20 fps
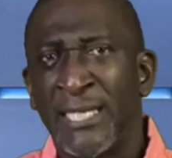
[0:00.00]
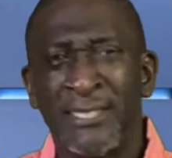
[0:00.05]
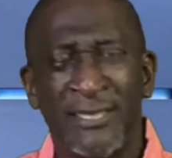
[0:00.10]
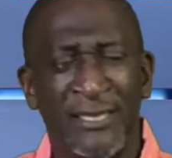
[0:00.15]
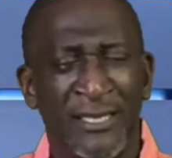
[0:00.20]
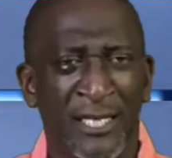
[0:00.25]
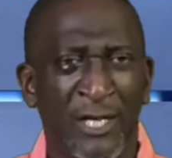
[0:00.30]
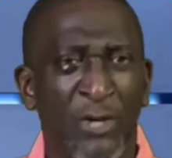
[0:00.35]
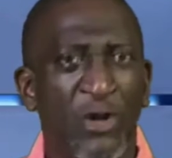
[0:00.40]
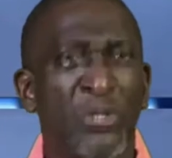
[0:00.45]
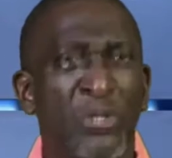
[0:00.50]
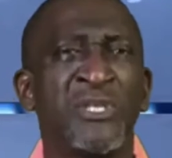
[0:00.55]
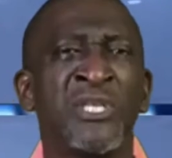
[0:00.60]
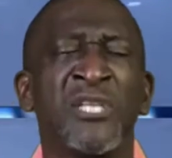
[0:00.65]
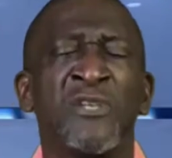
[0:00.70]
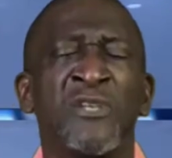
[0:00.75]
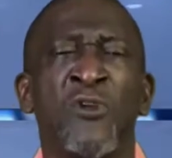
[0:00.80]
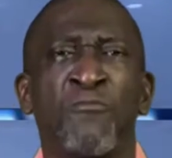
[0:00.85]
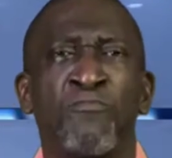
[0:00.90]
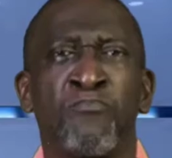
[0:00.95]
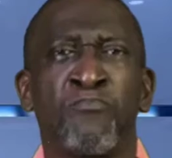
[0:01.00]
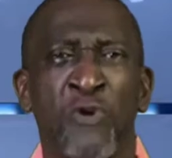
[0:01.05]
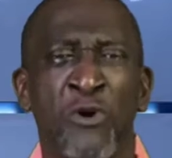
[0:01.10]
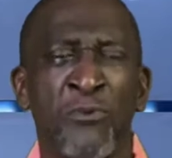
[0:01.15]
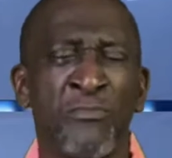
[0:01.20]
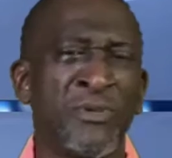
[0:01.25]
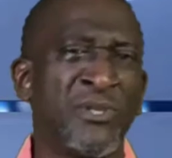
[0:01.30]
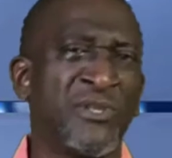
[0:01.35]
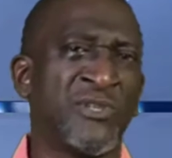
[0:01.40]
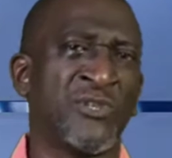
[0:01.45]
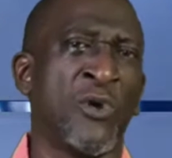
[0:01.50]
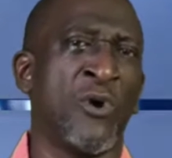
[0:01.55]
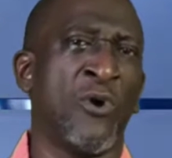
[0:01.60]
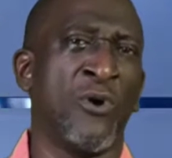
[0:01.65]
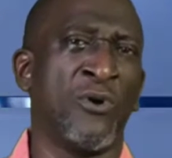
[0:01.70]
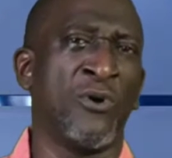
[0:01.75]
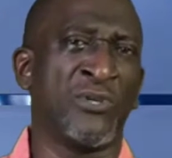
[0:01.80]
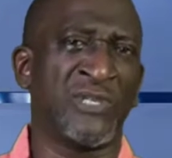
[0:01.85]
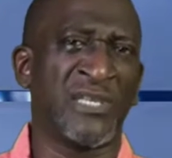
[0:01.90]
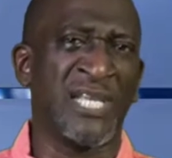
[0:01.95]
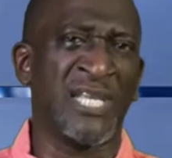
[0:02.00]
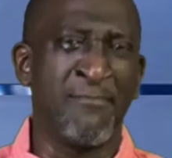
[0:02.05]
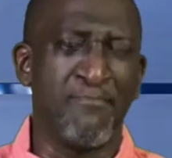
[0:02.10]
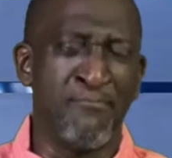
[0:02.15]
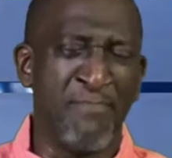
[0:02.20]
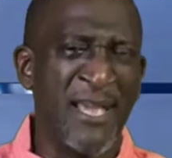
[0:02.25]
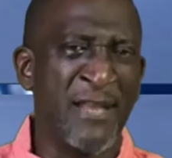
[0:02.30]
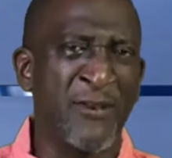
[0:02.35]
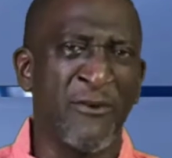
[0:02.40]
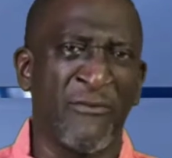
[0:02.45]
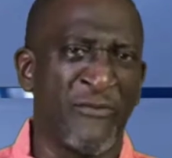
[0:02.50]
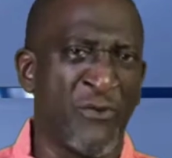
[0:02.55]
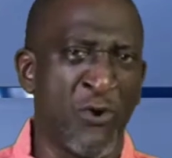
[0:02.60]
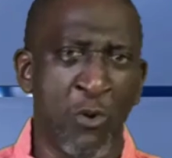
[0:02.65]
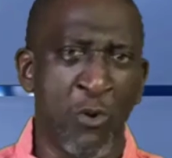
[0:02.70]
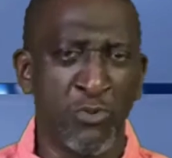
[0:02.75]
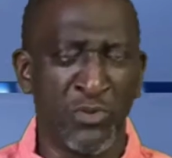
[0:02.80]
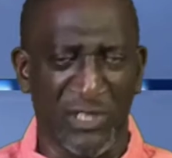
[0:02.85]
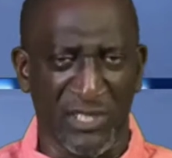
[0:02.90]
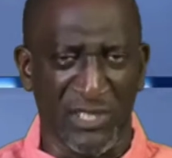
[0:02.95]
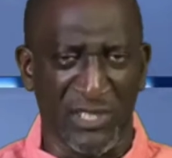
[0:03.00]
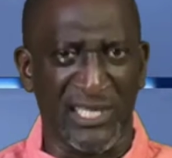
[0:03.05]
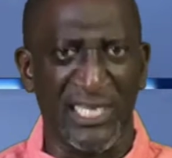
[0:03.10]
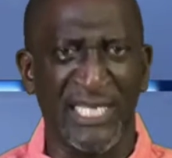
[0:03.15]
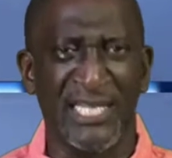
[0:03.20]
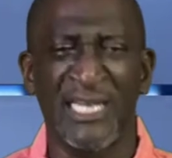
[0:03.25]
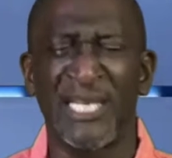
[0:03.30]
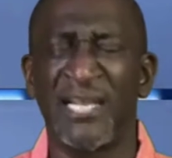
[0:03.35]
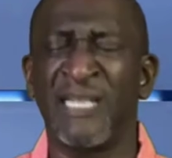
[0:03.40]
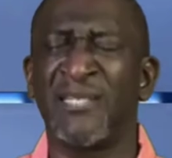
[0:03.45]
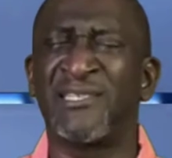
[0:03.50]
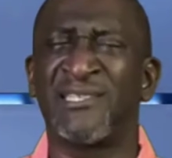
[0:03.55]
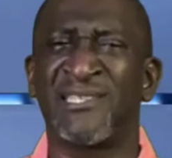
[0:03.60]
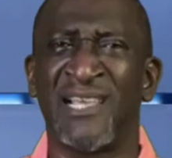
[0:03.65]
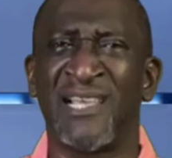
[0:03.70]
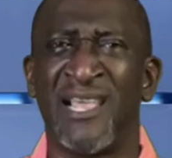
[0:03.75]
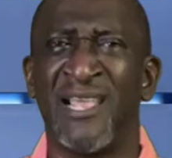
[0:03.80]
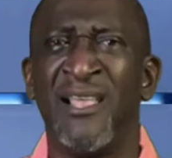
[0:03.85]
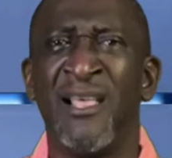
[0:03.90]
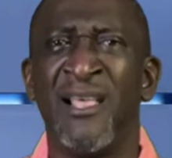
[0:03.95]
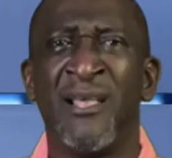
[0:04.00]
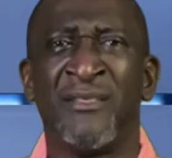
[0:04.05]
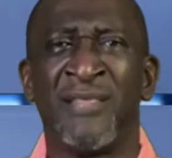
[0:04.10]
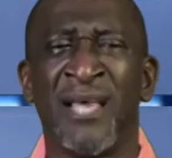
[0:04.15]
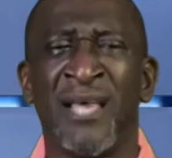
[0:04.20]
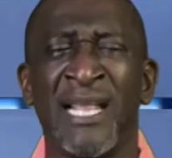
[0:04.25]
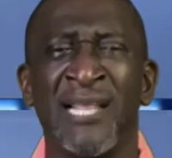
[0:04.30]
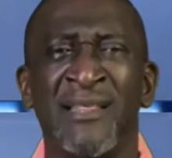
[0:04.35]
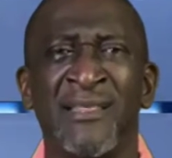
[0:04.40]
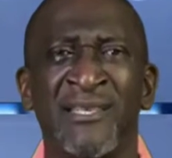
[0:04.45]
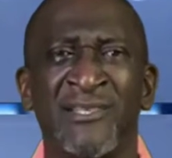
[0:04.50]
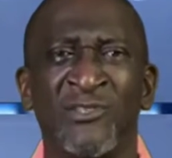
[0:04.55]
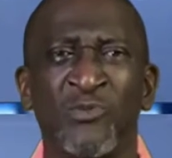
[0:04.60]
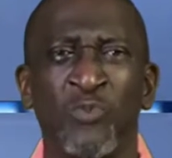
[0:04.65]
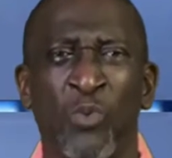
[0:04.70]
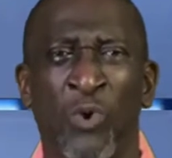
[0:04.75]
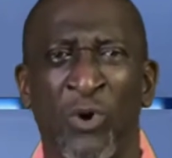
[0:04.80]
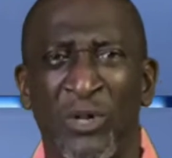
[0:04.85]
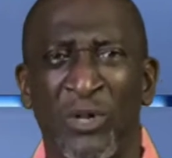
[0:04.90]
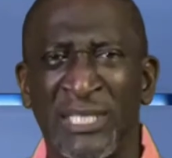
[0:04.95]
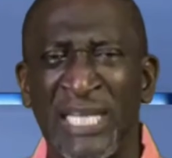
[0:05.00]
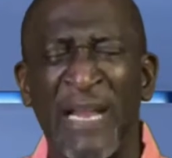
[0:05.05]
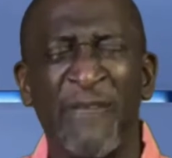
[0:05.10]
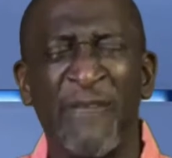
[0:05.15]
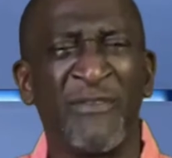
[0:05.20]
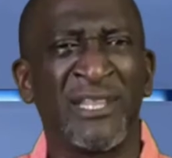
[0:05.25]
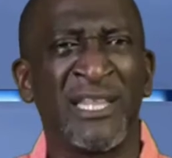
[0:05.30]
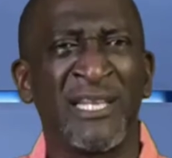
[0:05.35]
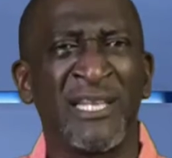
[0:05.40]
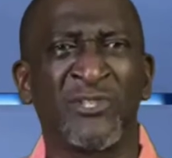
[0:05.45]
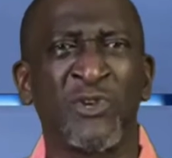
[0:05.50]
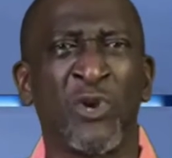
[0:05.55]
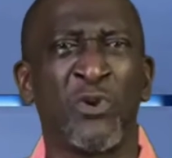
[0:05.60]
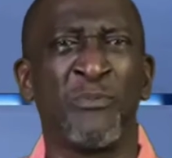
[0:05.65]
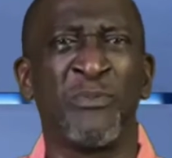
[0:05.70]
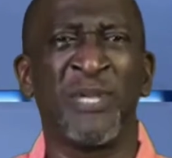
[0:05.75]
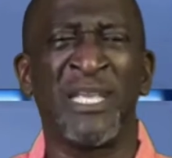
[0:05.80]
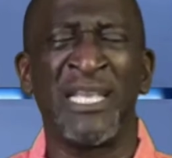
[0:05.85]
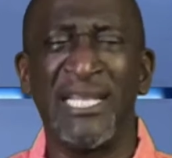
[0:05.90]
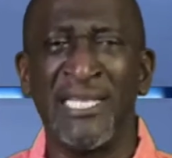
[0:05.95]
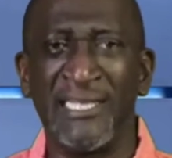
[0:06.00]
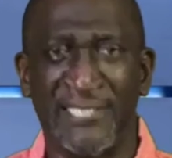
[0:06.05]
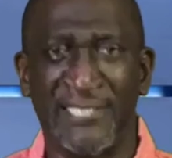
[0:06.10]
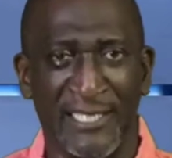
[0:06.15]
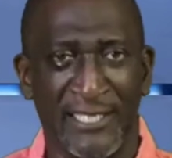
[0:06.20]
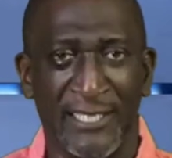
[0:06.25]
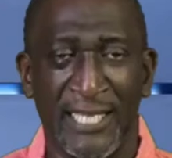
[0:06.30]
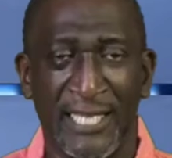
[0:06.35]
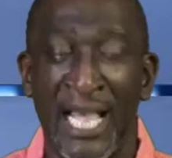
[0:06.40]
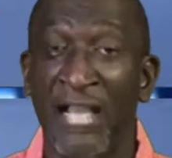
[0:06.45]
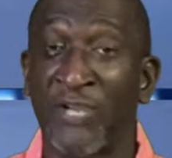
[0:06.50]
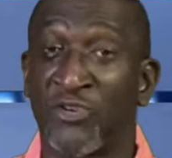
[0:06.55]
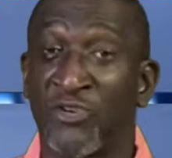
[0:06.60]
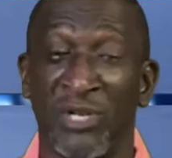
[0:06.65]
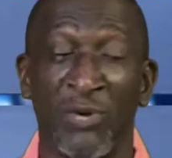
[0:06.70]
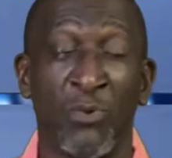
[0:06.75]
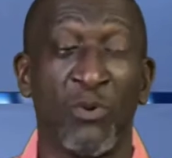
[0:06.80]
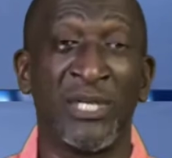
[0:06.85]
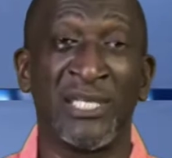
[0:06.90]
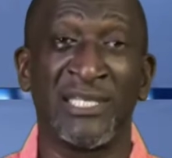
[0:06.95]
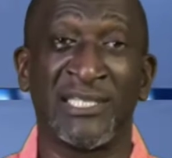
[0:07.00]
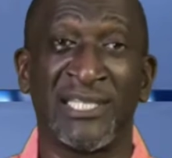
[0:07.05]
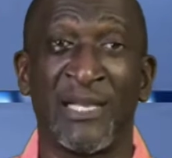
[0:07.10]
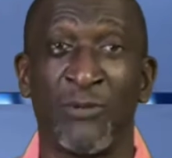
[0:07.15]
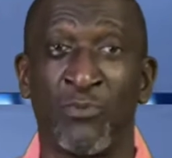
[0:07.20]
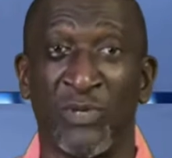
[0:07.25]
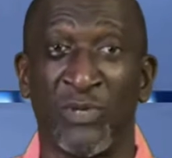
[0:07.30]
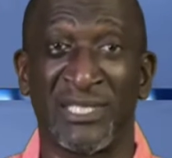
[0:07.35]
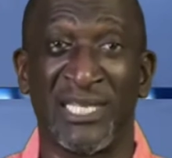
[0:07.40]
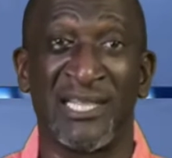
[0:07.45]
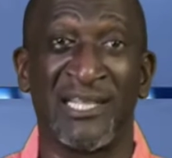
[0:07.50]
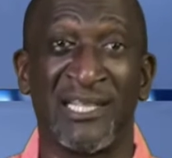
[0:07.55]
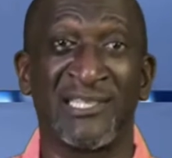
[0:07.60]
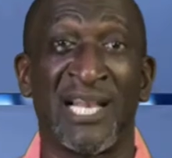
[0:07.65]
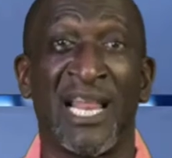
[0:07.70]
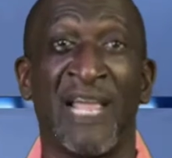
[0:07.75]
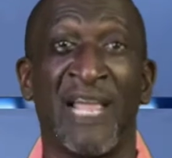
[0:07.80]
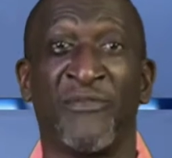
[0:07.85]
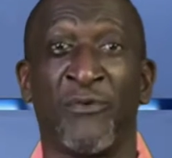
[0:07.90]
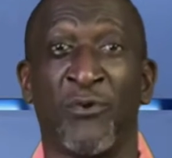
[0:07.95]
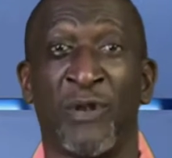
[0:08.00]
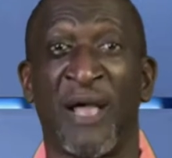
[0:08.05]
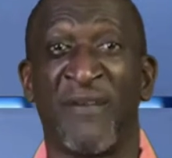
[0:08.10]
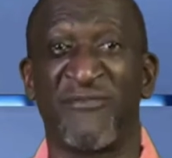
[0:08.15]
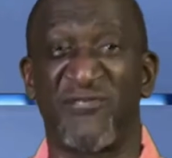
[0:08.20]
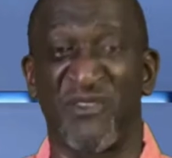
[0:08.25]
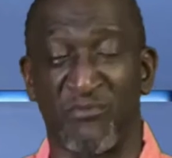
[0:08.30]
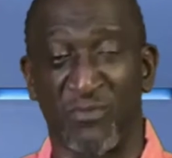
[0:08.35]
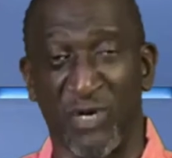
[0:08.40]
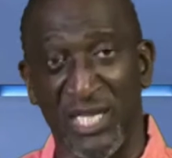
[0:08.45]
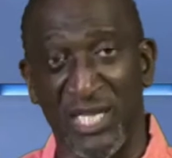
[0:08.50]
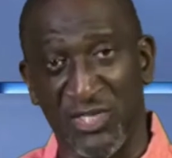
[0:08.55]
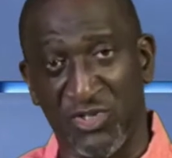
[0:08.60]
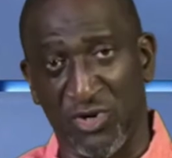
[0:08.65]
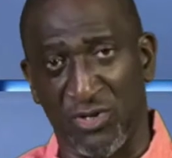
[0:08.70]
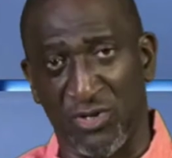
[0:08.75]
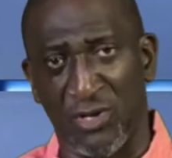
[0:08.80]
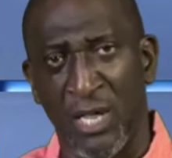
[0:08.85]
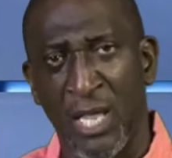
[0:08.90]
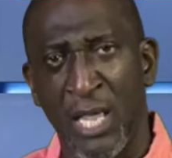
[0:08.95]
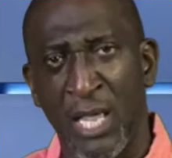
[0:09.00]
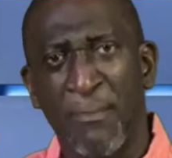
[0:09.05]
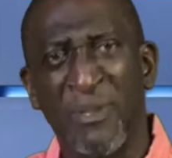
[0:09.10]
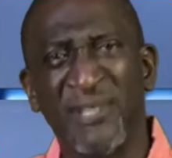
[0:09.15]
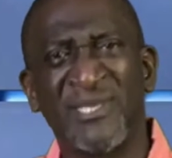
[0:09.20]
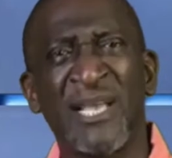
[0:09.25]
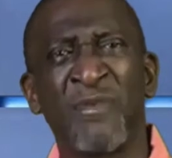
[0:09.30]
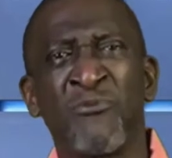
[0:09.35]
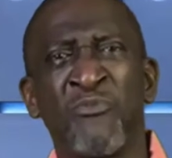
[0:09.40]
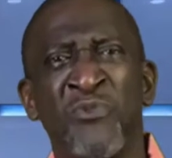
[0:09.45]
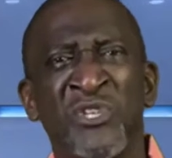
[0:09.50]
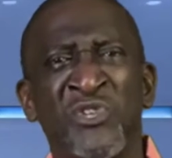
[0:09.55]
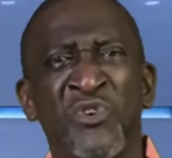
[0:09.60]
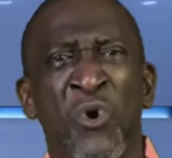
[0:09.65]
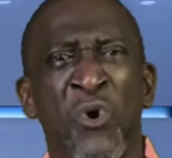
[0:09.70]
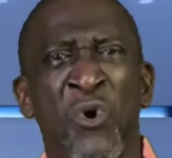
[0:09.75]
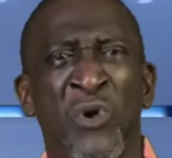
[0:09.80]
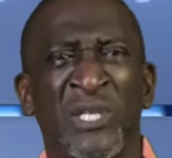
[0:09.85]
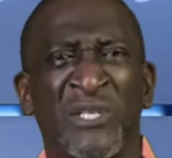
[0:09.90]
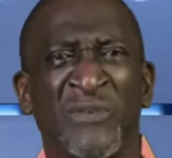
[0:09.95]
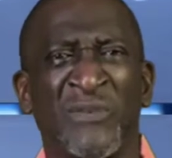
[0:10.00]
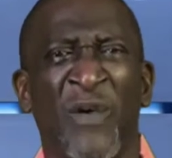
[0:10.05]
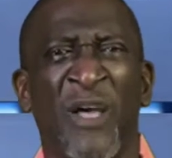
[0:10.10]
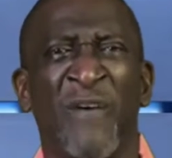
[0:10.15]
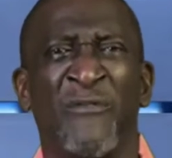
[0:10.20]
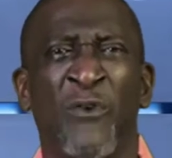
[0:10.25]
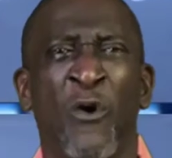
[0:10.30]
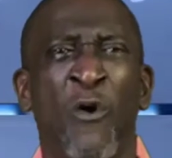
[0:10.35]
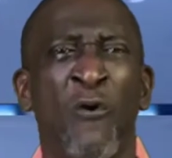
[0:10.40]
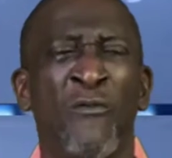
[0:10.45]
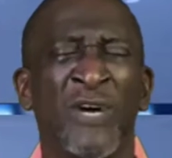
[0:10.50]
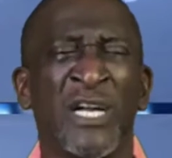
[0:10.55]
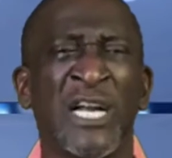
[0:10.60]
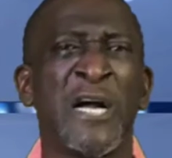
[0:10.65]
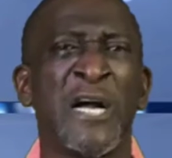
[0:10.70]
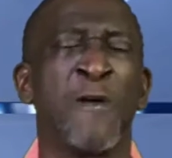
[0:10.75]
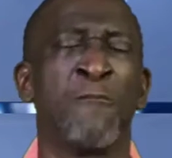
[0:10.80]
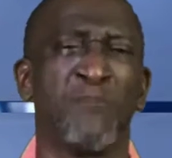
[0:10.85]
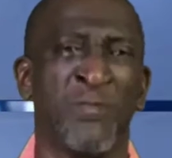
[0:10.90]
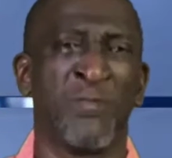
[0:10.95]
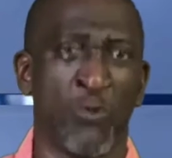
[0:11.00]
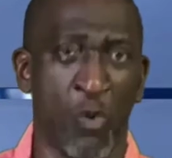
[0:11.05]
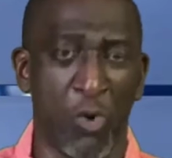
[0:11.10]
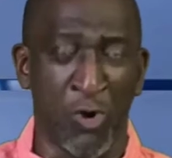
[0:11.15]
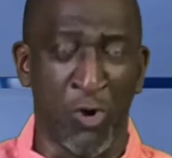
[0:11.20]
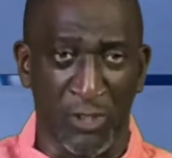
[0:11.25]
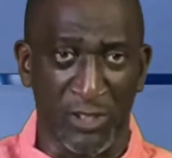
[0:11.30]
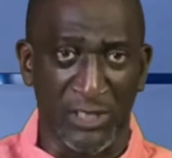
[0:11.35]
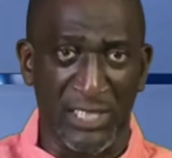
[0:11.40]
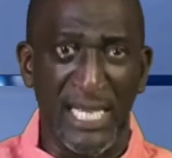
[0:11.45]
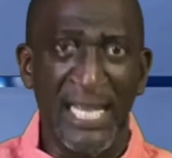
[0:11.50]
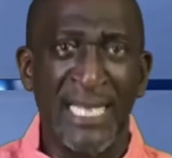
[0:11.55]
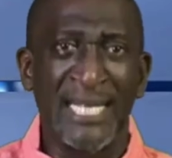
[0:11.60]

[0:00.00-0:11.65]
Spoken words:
The Lord did not promise us a bed of roses. He didn't say that in this world everything is going to be easy. Actually, what He said was, in this life you'll have tribulation. But He said, rejoice, for I've overcome the world.